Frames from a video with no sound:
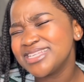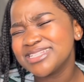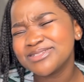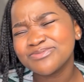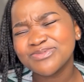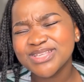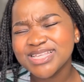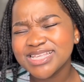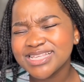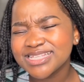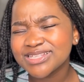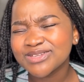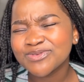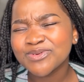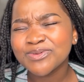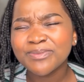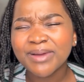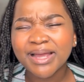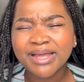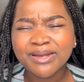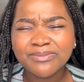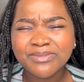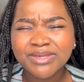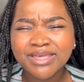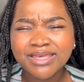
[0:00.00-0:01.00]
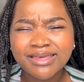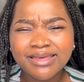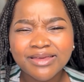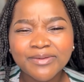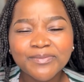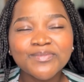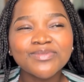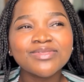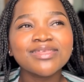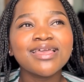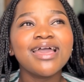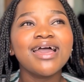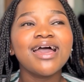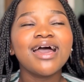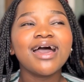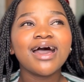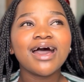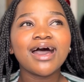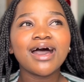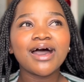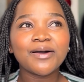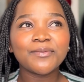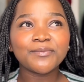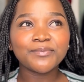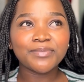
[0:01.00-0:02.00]
Please remind me.
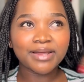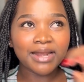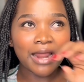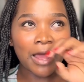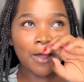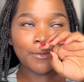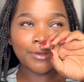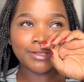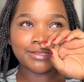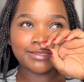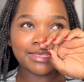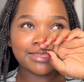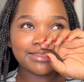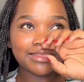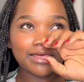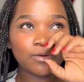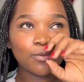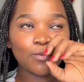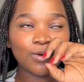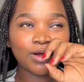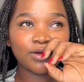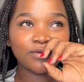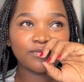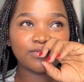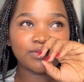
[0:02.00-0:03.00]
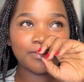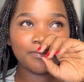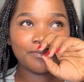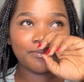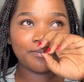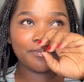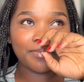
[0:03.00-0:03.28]
But I would say that one of the